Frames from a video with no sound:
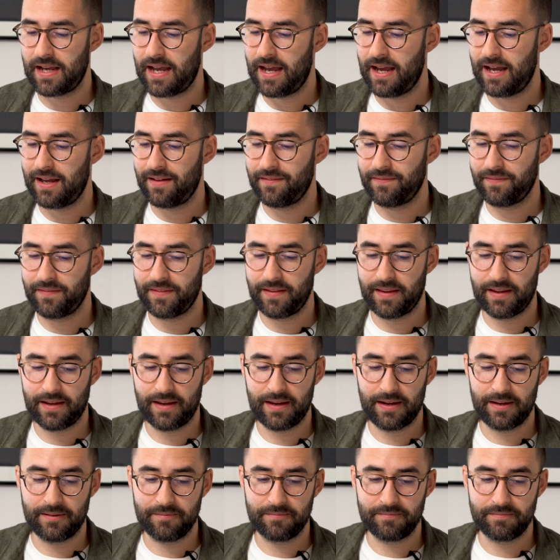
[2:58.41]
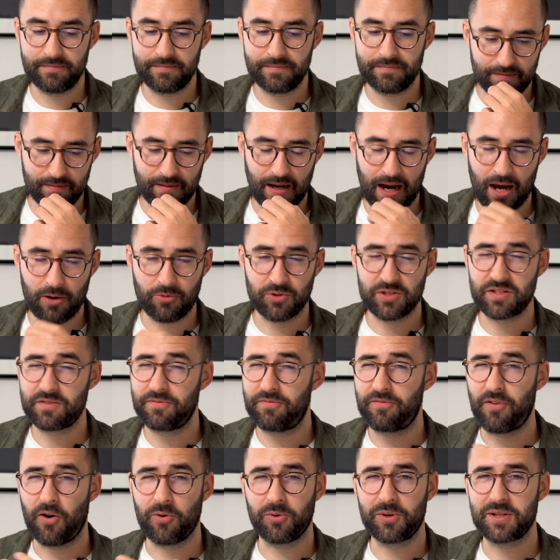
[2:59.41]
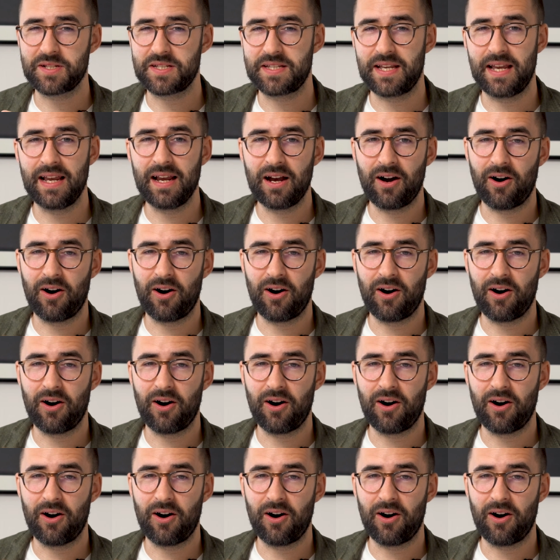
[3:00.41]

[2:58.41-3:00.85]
and I was focusing